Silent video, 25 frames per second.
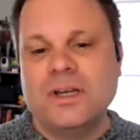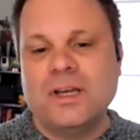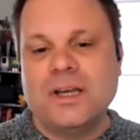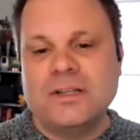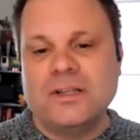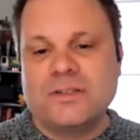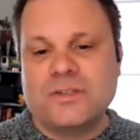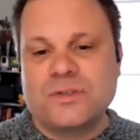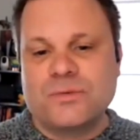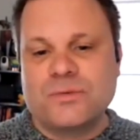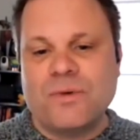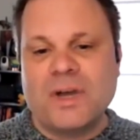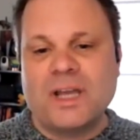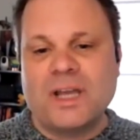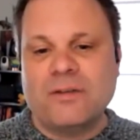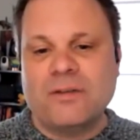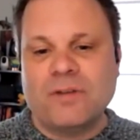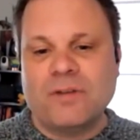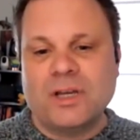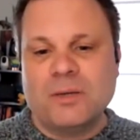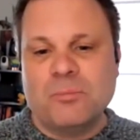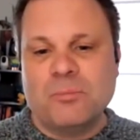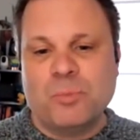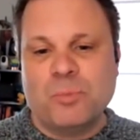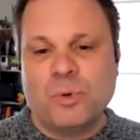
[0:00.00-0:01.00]
It's very,
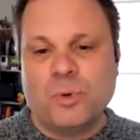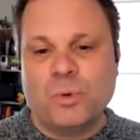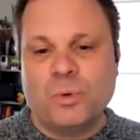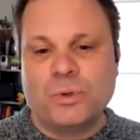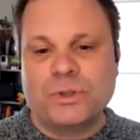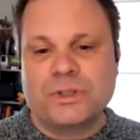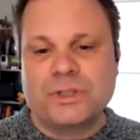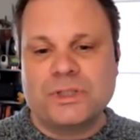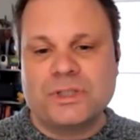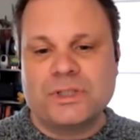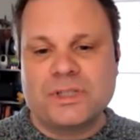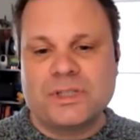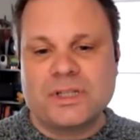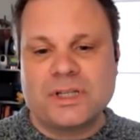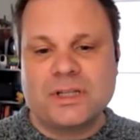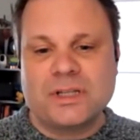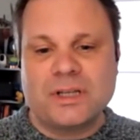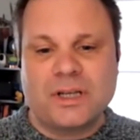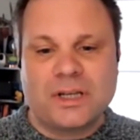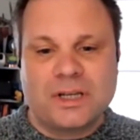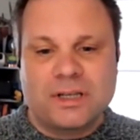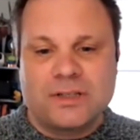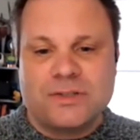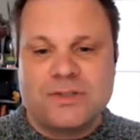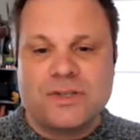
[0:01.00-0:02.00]
very important.
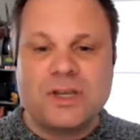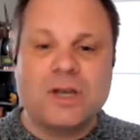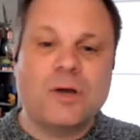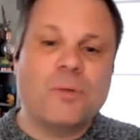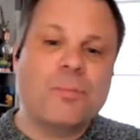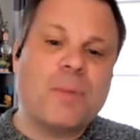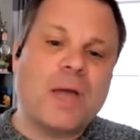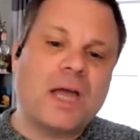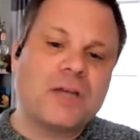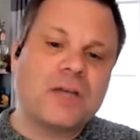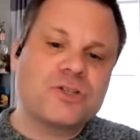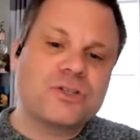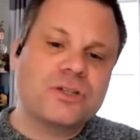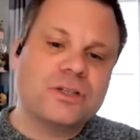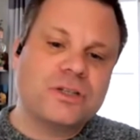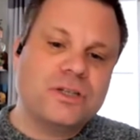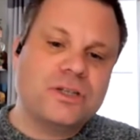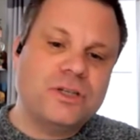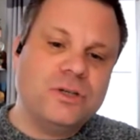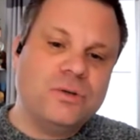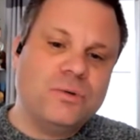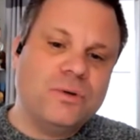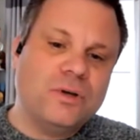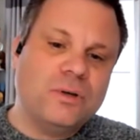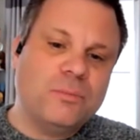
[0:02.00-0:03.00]
I can see how passionate
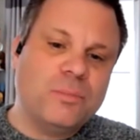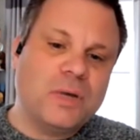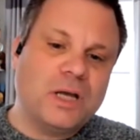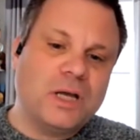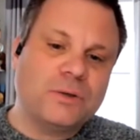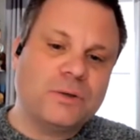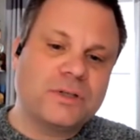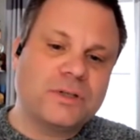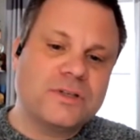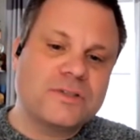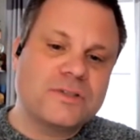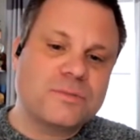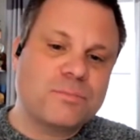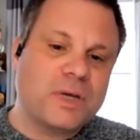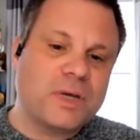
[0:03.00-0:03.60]
you are about this,